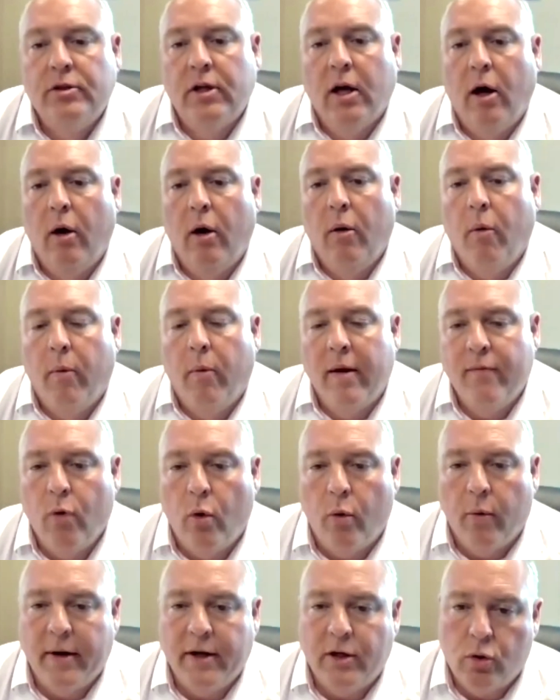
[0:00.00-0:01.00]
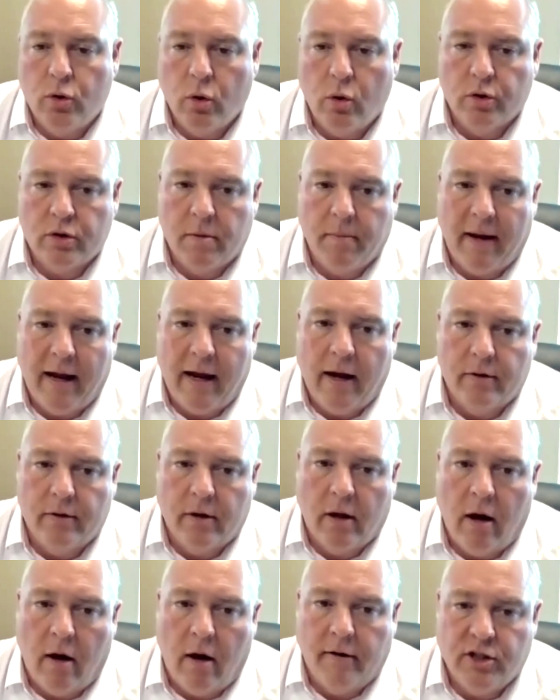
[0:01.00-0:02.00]
So we've already talked
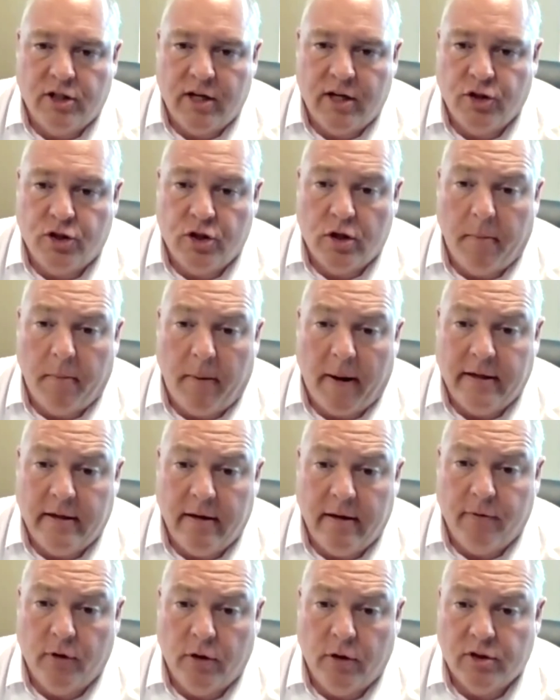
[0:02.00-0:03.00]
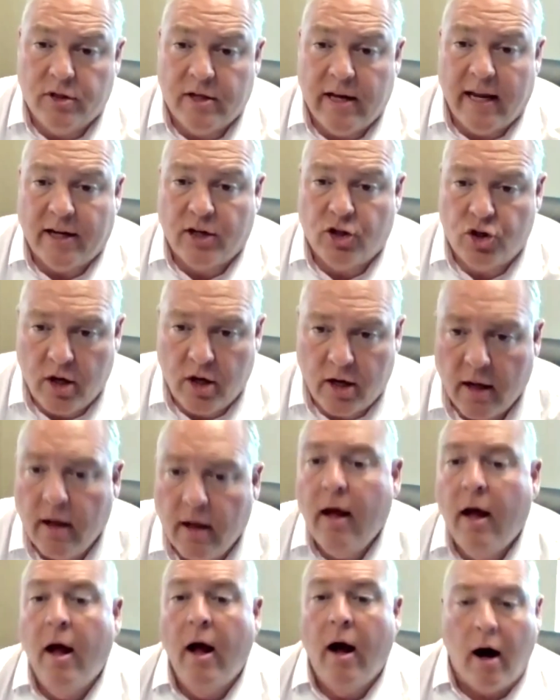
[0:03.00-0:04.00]
about our intention to pay dividends next
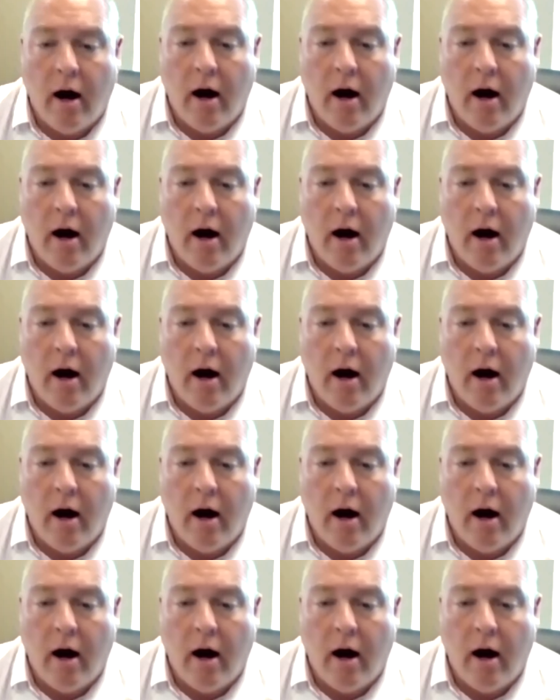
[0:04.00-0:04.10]
year.